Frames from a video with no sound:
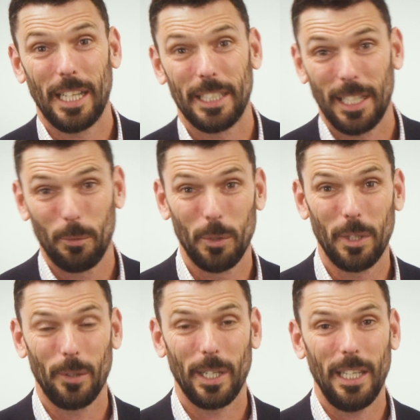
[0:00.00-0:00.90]
ATAR will
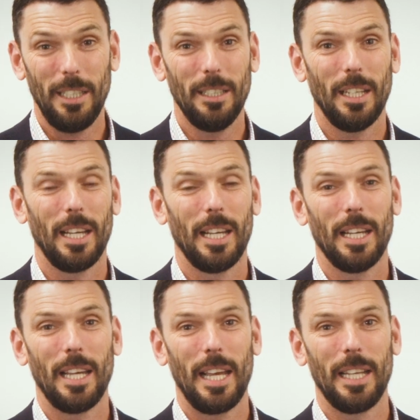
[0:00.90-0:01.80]
go ahead,
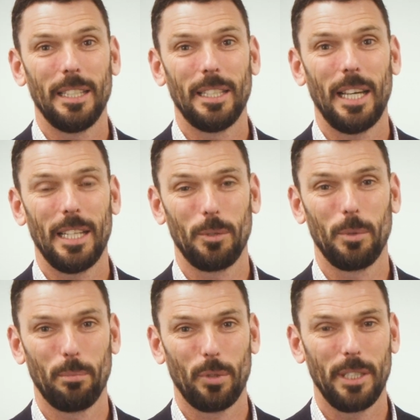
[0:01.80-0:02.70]
and as
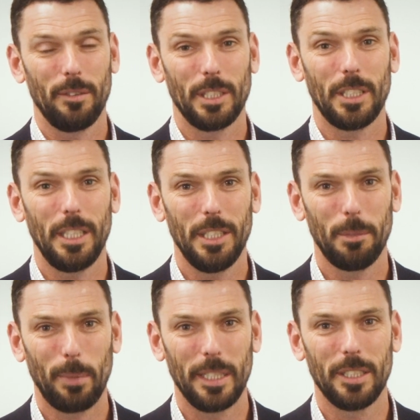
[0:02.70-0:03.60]
with previous
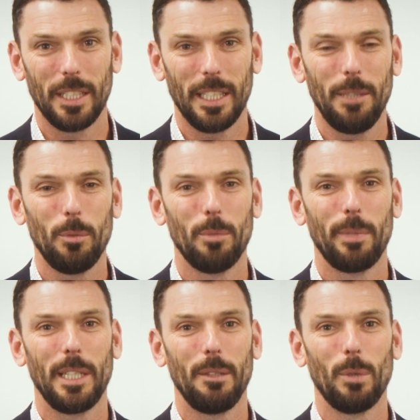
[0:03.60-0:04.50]
years, pleasingly, we'll
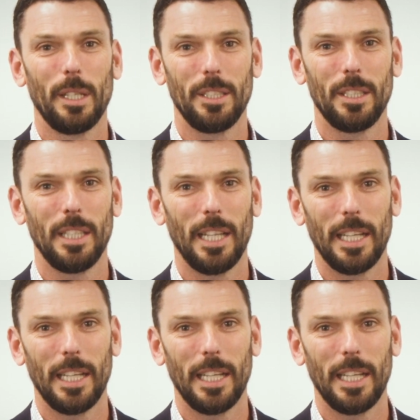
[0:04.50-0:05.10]
be releasing the